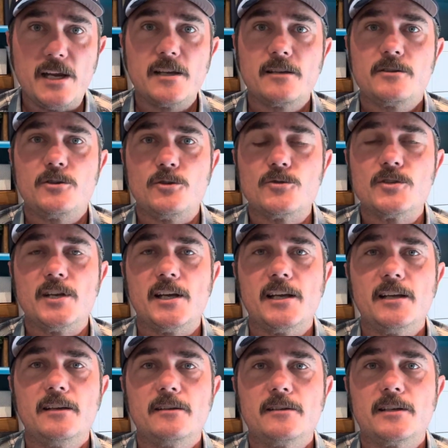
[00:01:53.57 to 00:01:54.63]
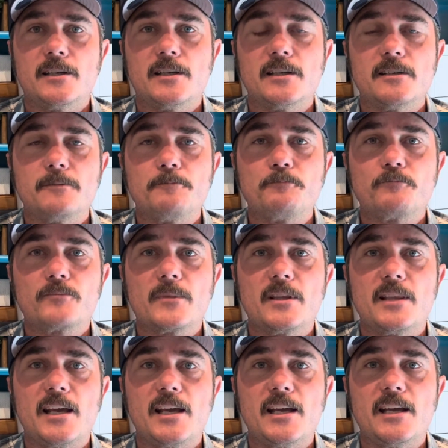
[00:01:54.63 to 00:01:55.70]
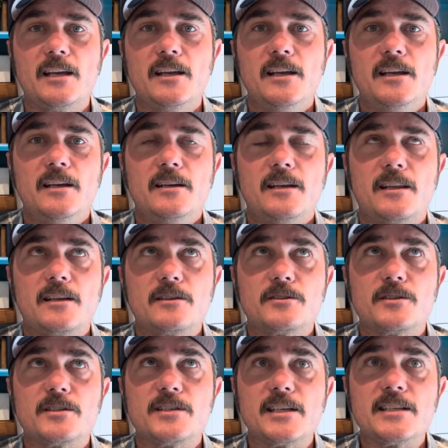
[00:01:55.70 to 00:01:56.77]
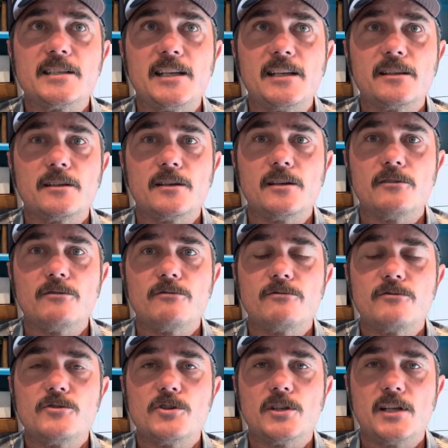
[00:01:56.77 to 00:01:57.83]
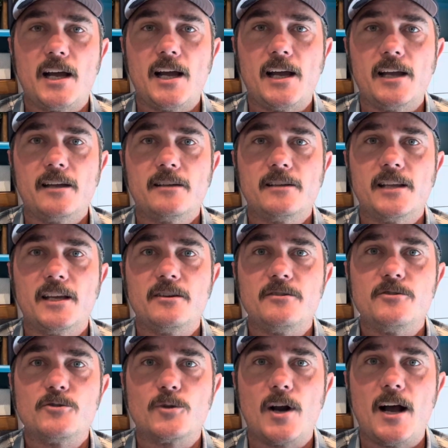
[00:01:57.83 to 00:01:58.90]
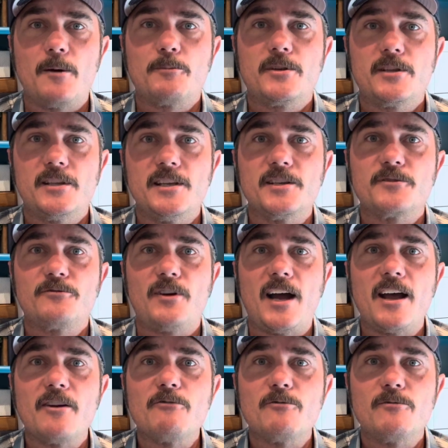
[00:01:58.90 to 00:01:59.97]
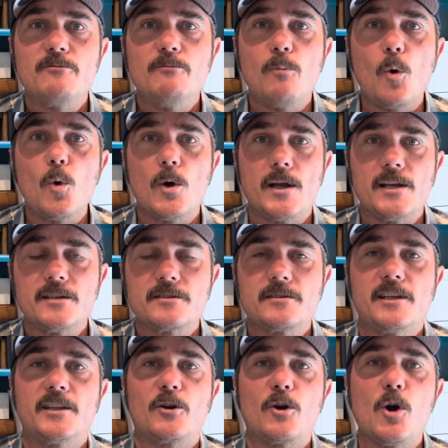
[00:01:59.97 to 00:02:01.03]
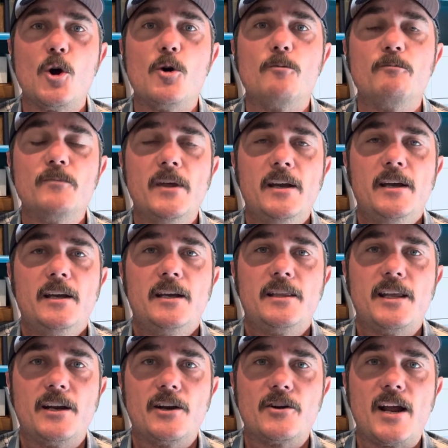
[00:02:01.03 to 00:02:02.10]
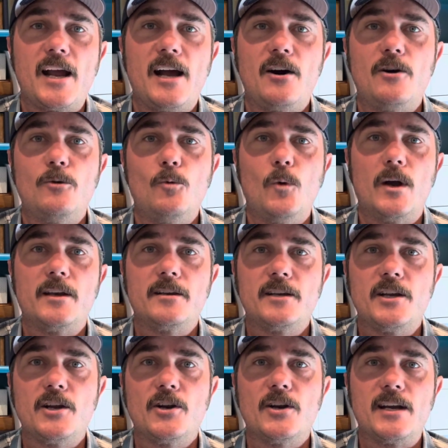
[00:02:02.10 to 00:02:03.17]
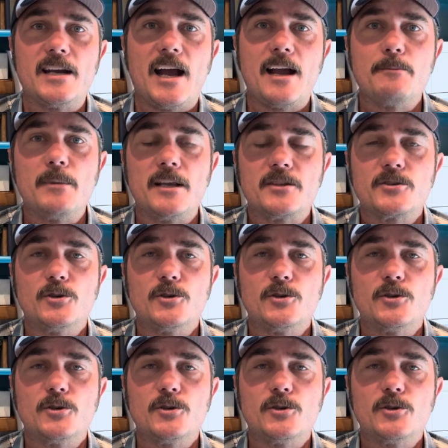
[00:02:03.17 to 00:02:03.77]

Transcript: Tuesday, I think it's the 16th of July, they dropped these 5 boys in their home. They are now 1 year and 9 months